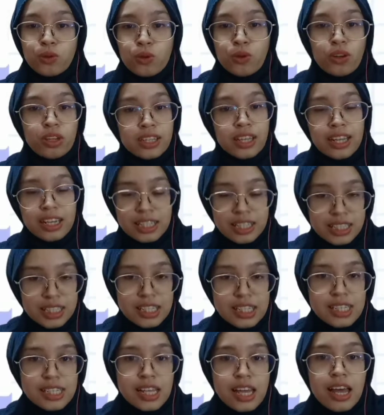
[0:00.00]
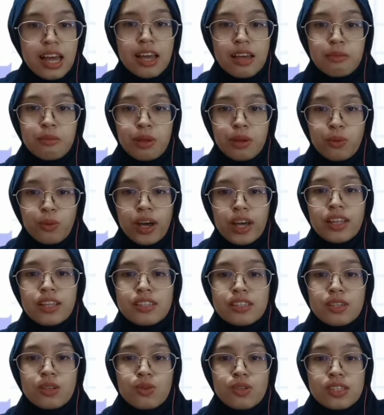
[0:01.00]
and photocontact allergens. And
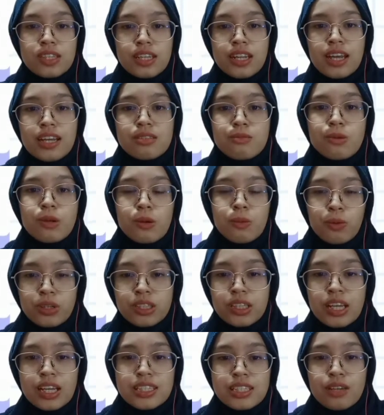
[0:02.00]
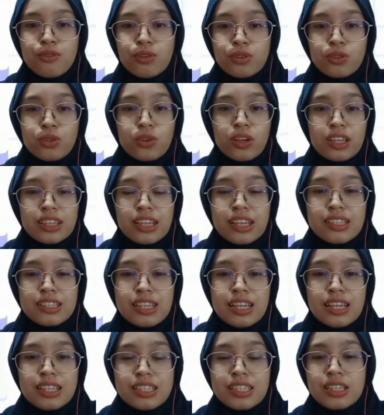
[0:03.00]
meanwhile, sinoside has been reported as a
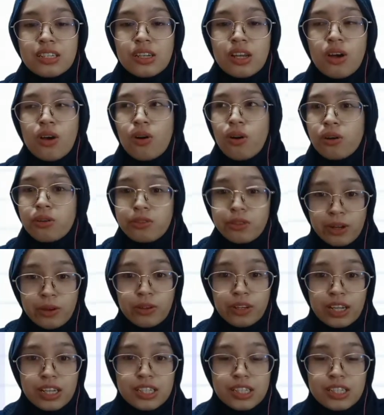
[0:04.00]
photocontact allergen on rare